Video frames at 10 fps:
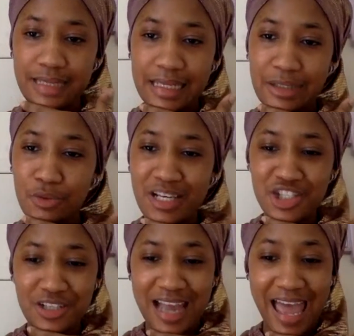Any
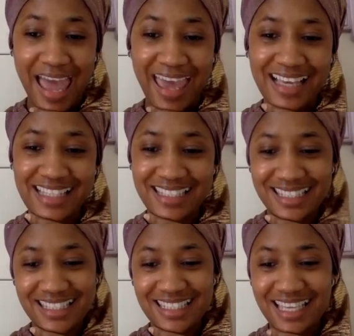question, guys?
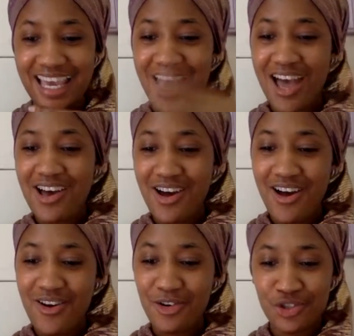
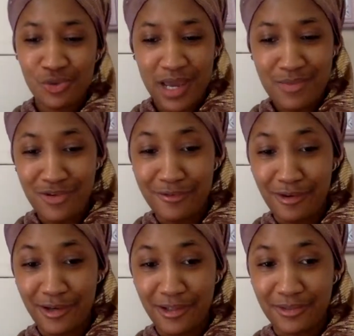Or should I move
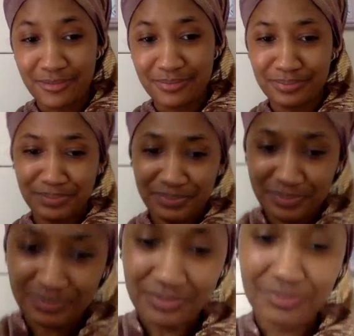on?
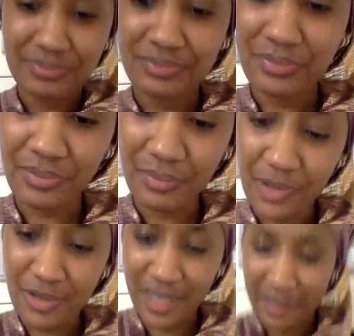
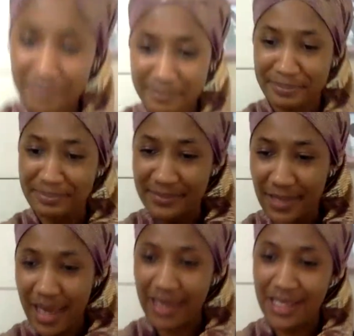Okay,
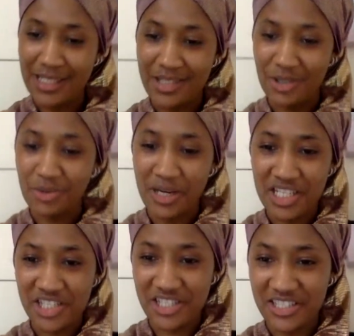I guess no
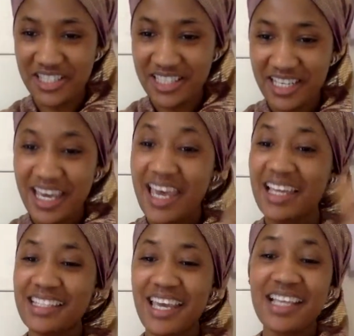question.
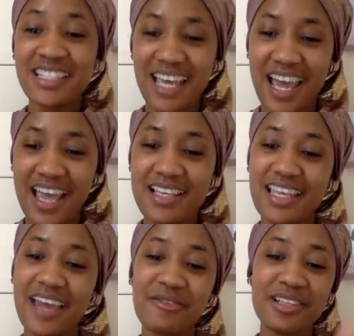Thanks, guys.
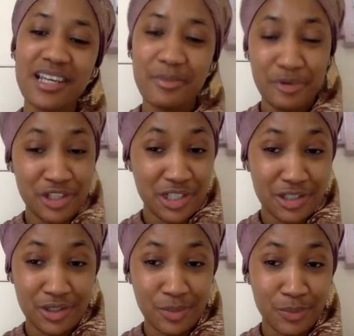I really appreciate
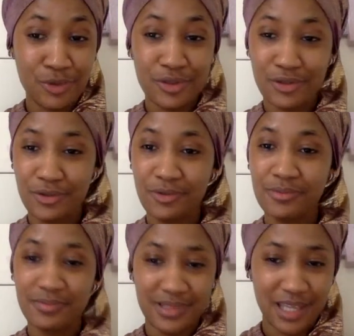the support, though.
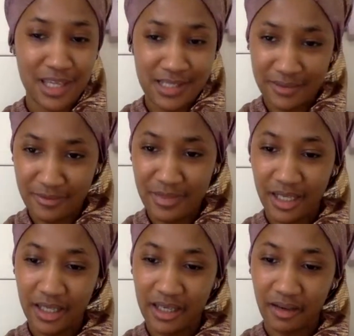Thanks for
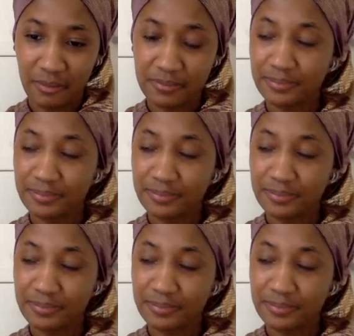being here.